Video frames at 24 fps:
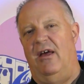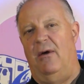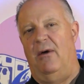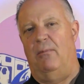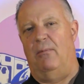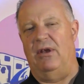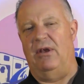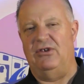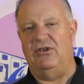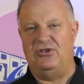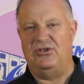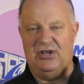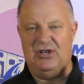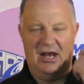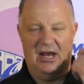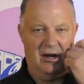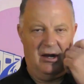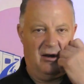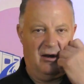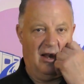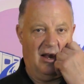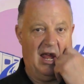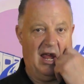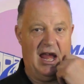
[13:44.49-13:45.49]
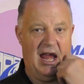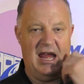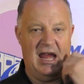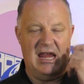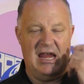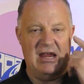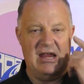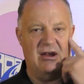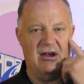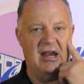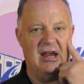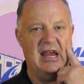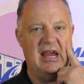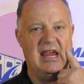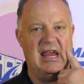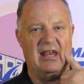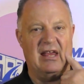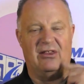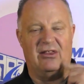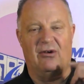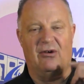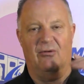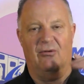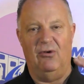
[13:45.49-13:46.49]
But generally, you can get
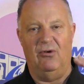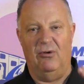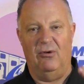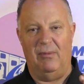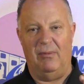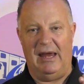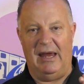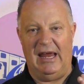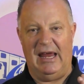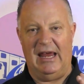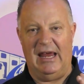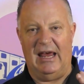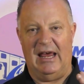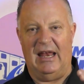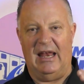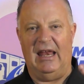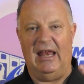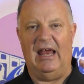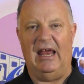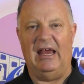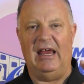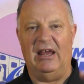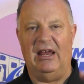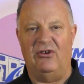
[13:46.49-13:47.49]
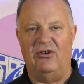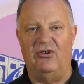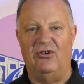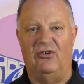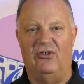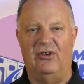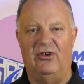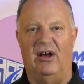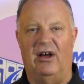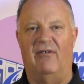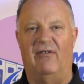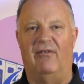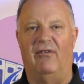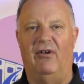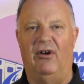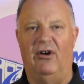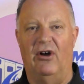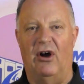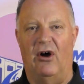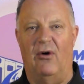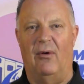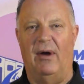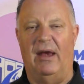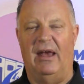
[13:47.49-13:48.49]
the room in and get yourself
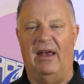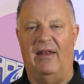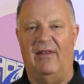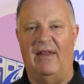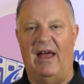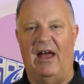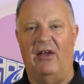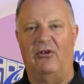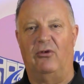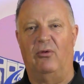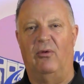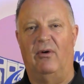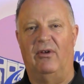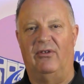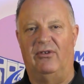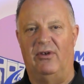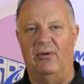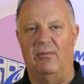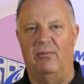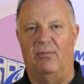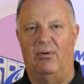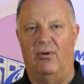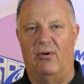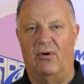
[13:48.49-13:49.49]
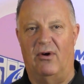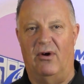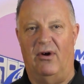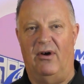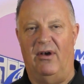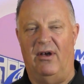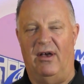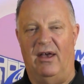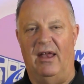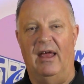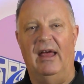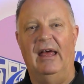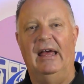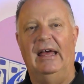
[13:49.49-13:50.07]
going, and that's what's important.